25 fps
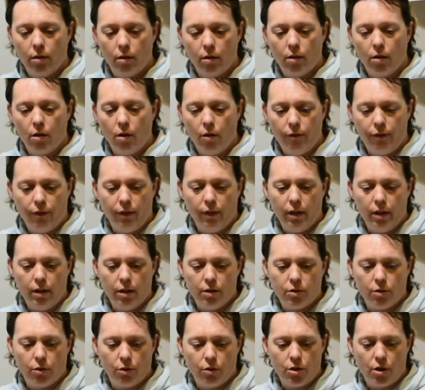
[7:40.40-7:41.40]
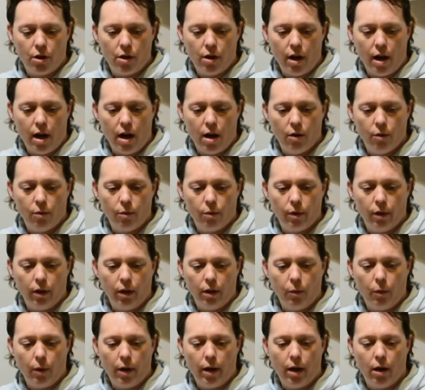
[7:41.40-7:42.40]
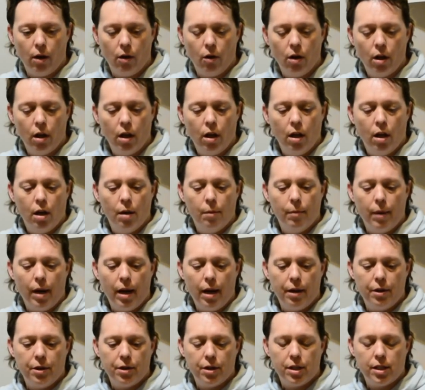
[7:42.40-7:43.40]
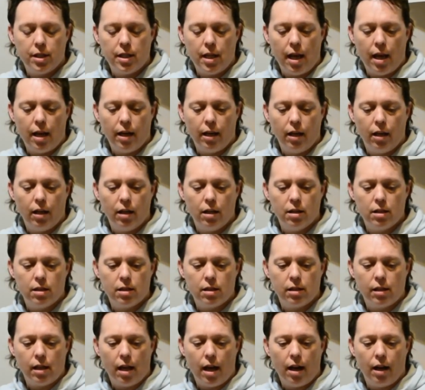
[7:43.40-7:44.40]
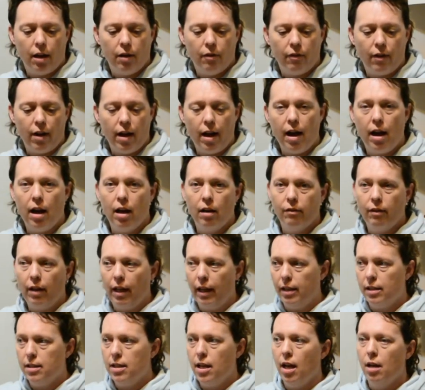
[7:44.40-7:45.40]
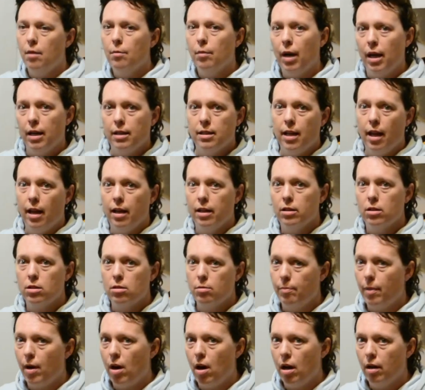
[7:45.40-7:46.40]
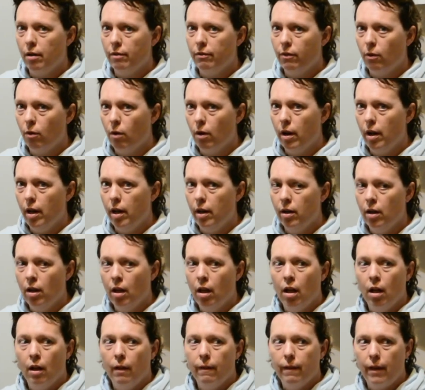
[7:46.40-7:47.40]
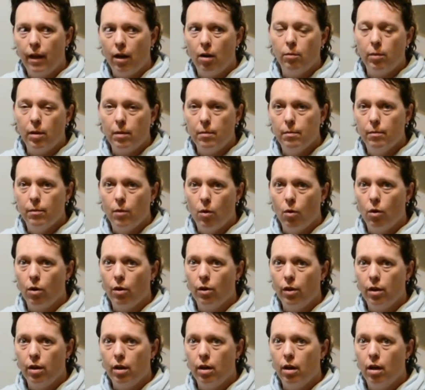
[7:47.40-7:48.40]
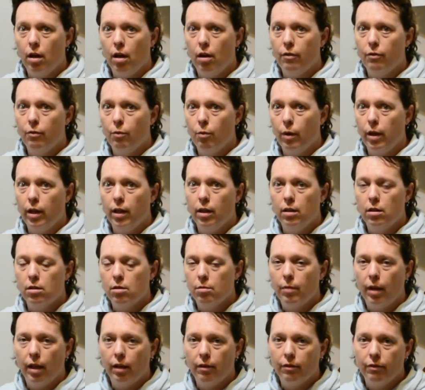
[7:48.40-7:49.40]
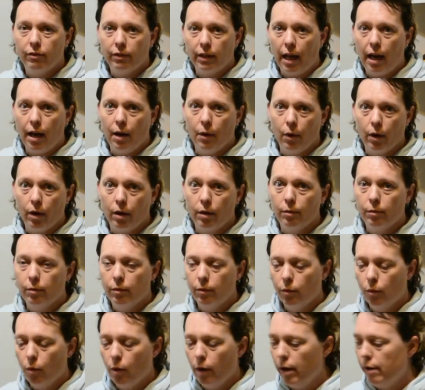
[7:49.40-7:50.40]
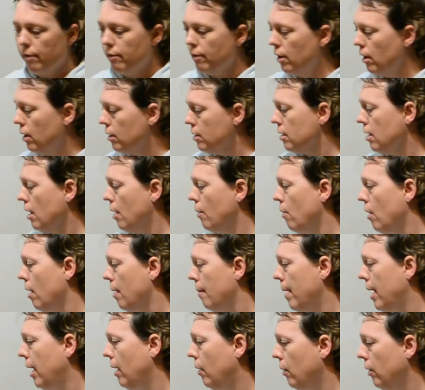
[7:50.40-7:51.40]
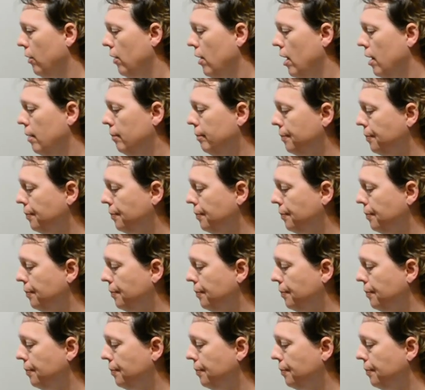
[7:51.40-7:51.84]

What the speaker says: hopefully this will turn out really well. My understanding is that if I have like a 10 by 10 spot for it, that'll be more than enough wheat to make flour, whatever else I want to make with it.